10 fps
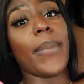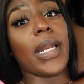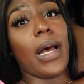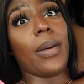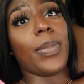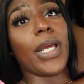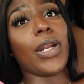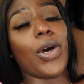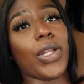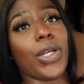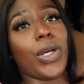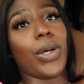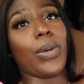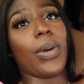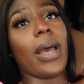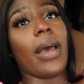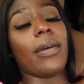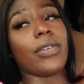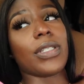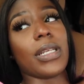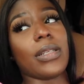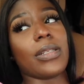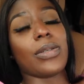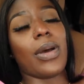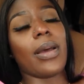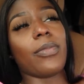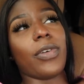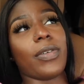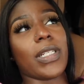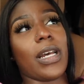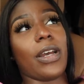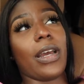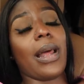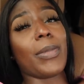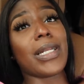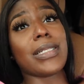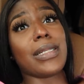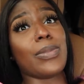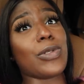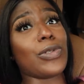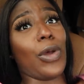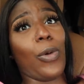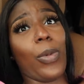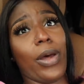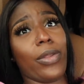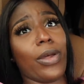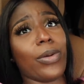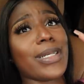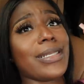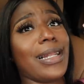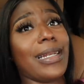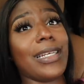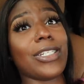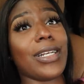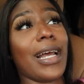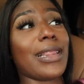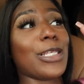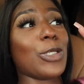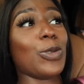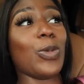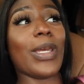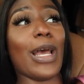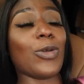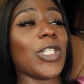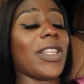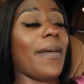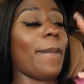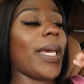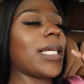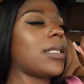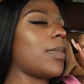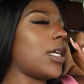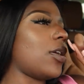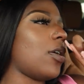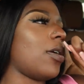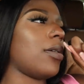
been up and on the go ever since, so I'm very tired. I'm gonna sleep so well because Alicia got this new couch in the basement,